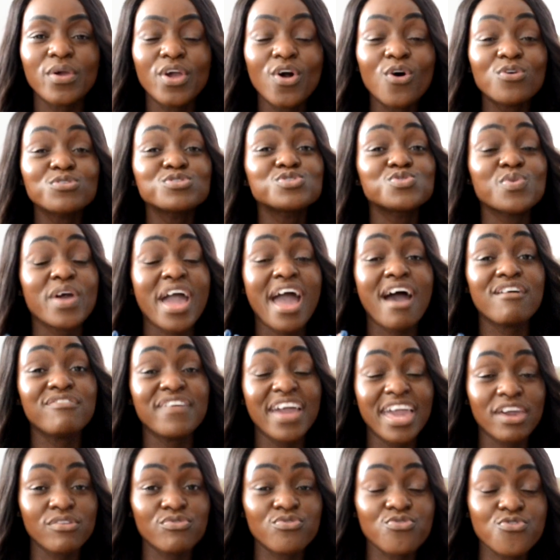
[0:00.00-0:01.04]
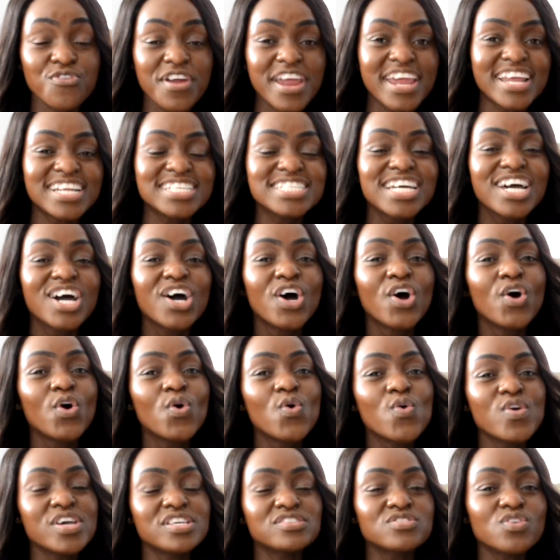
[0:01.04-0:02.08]
We also have a friend
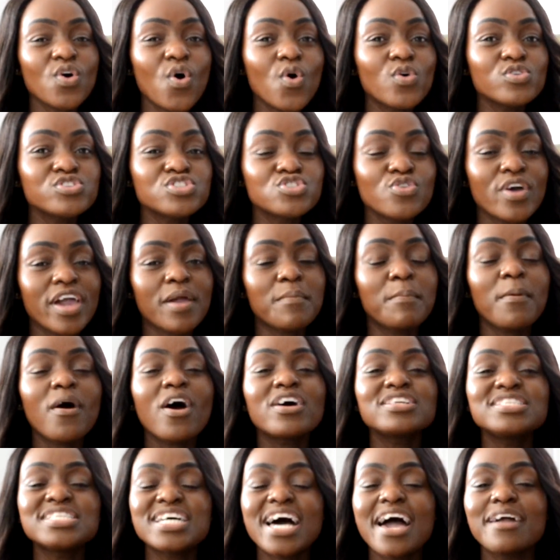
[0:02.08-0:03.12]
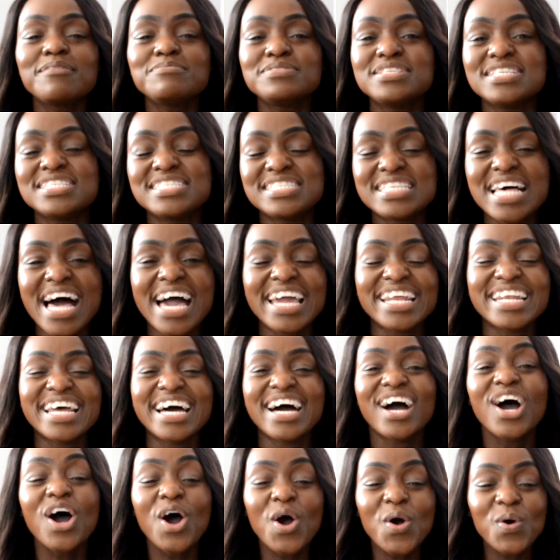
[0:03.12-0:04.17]
who is also a part-time designer